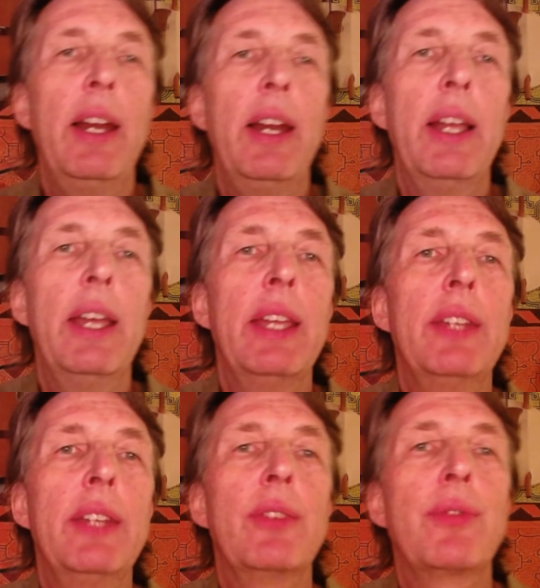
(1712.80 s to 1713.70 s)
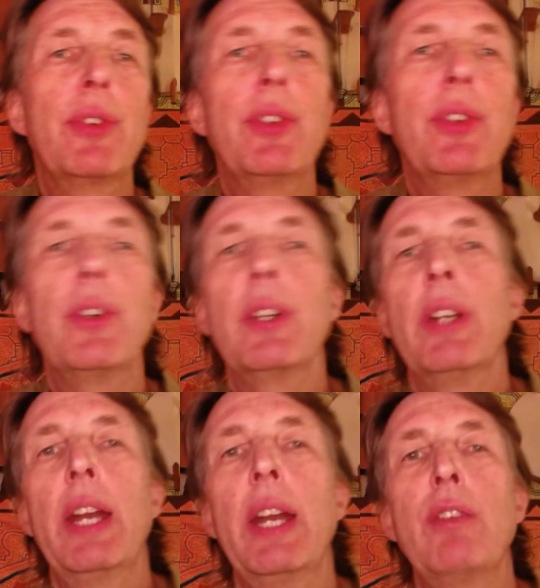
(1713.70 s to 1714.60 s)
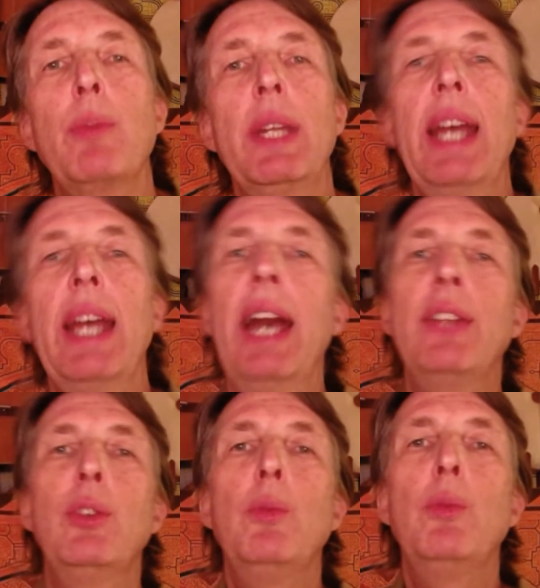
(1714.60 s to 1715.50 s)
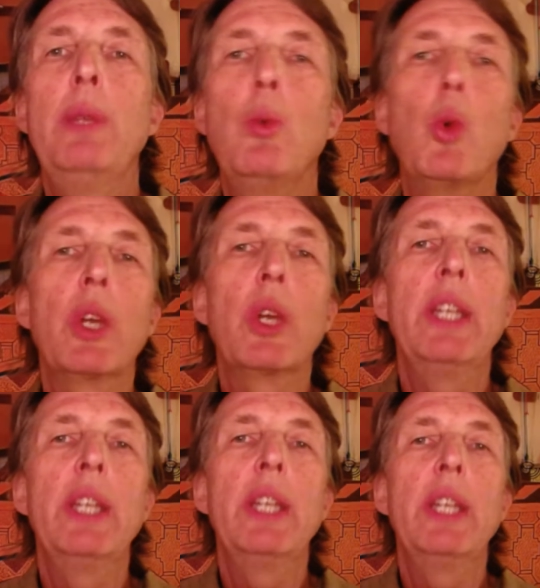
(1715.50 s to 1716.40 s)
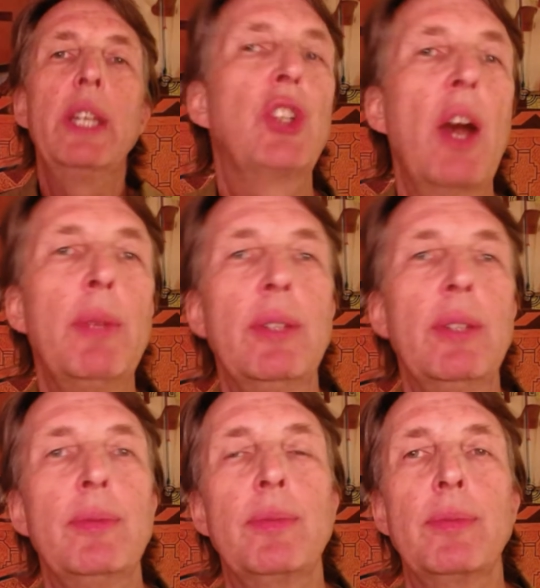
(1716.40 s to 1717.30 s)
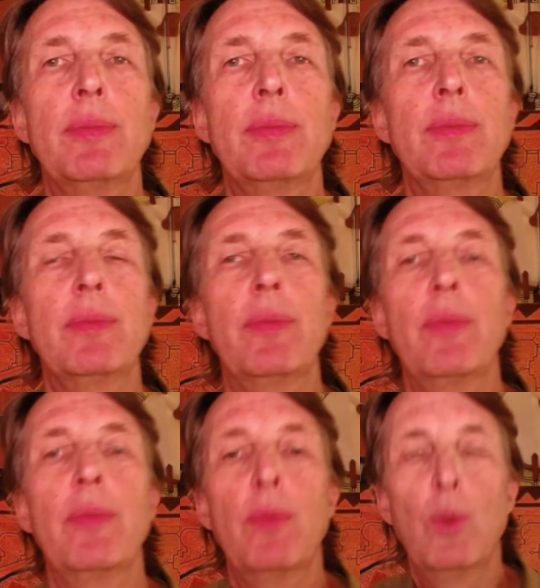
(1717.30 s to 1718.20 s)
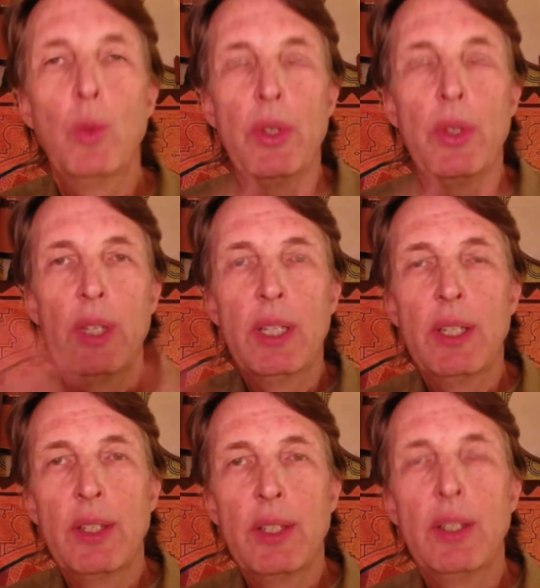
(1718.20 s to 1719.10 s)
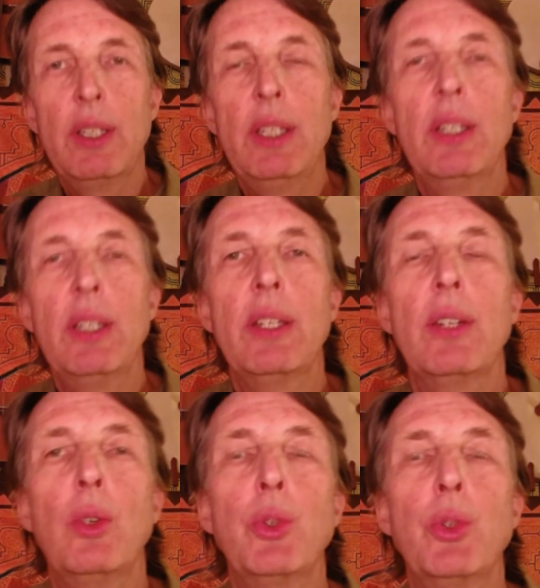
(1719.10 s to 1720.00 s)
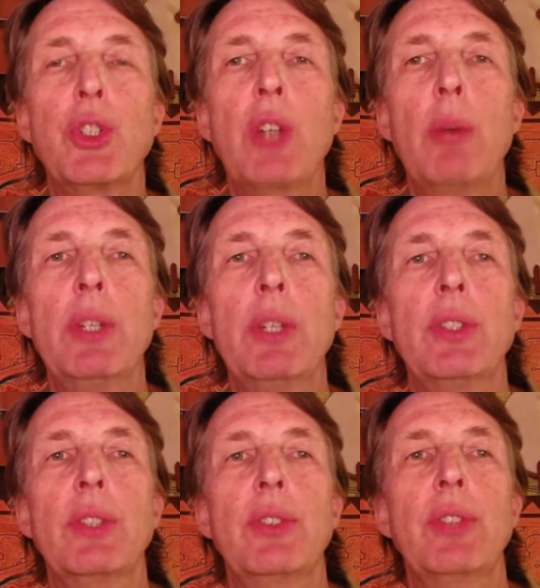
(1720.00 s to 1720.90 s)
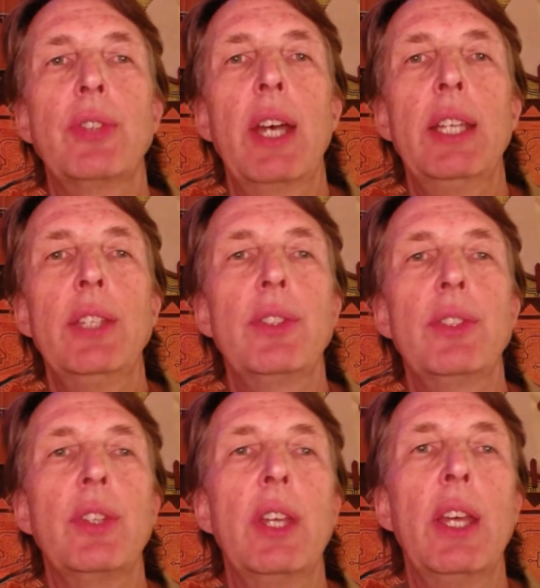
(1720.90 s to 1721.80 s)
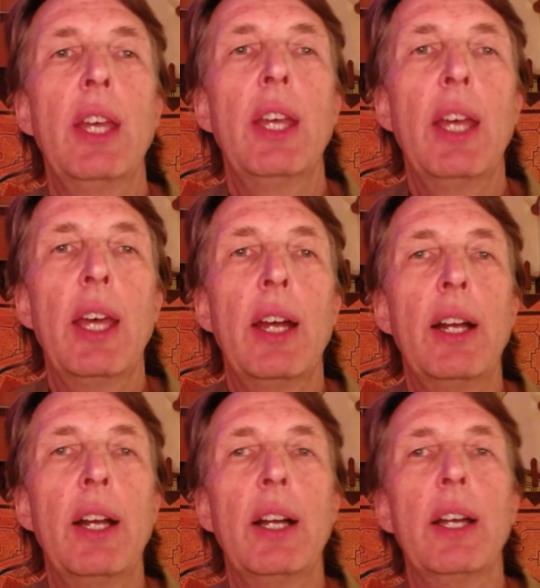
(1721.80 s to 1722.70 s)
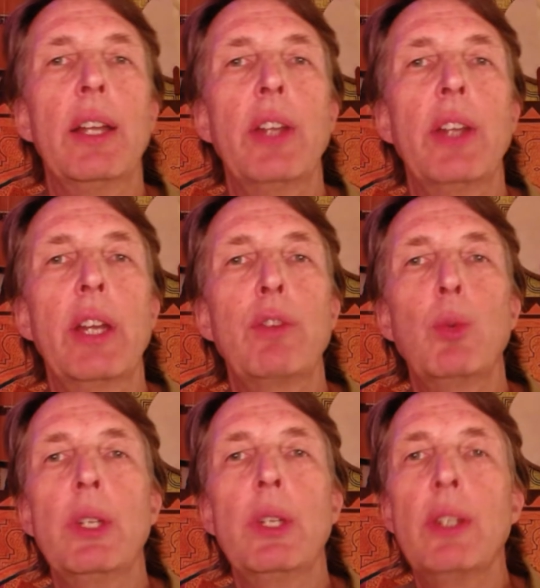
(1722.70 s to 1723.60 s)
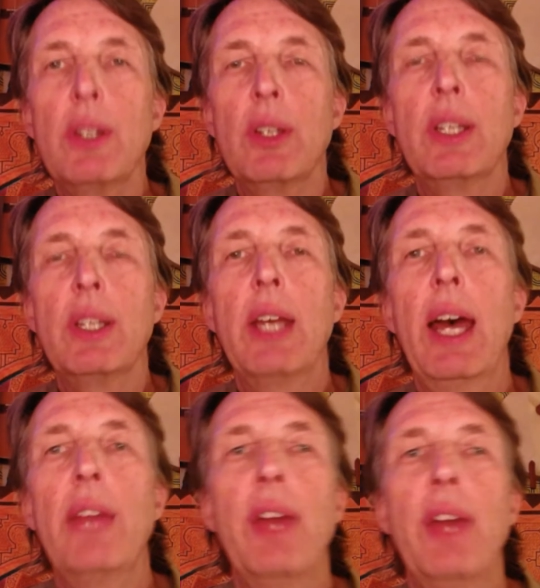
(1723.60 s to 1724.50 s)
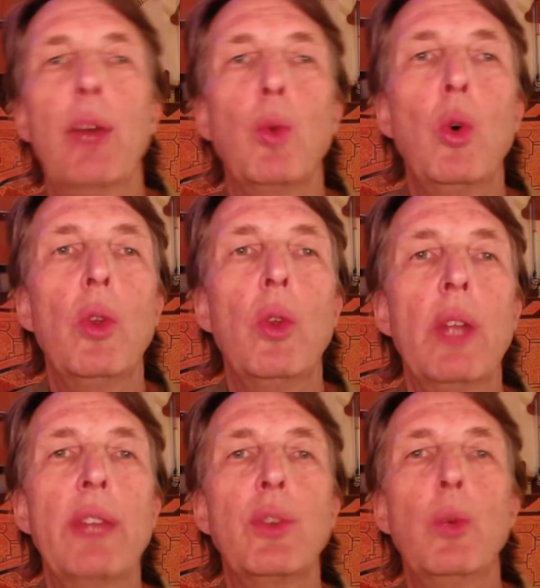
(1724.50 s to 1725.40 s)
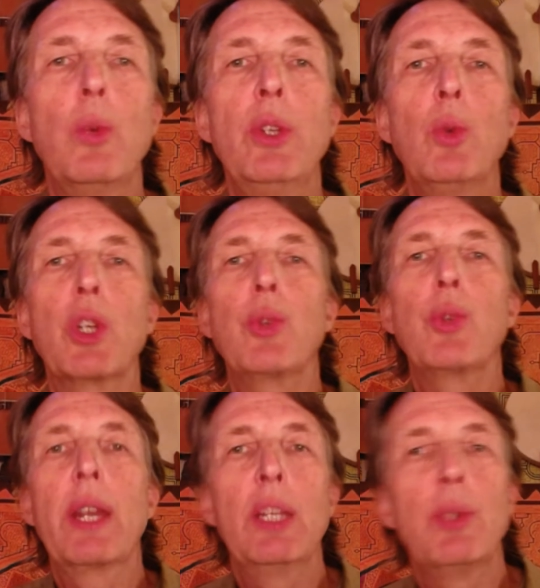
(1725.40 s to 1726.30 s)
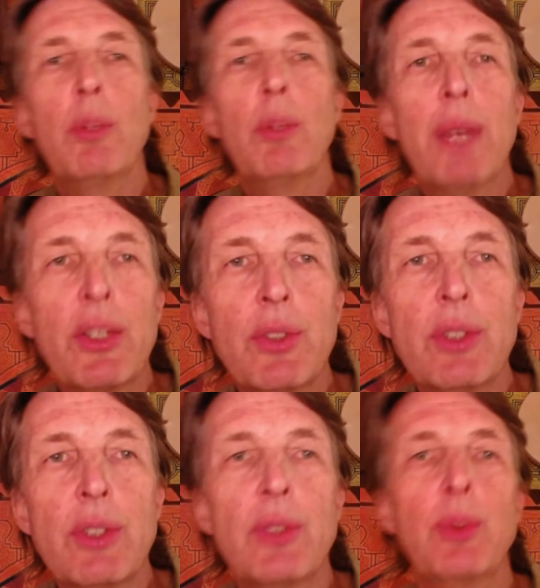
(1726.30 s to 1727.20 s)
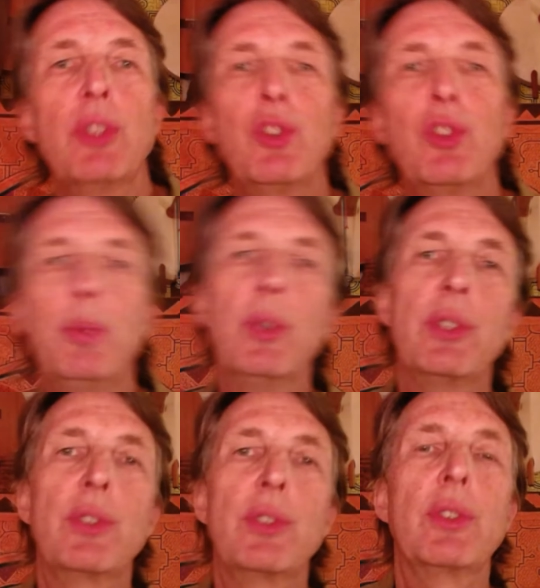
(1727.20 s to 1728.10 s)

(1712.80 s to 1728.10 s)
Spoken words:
And further, not everybody had to be working as a shaman within the older shamanistic societies. Not everyone had that role as the one who worked directly with the medicines, with the spirits,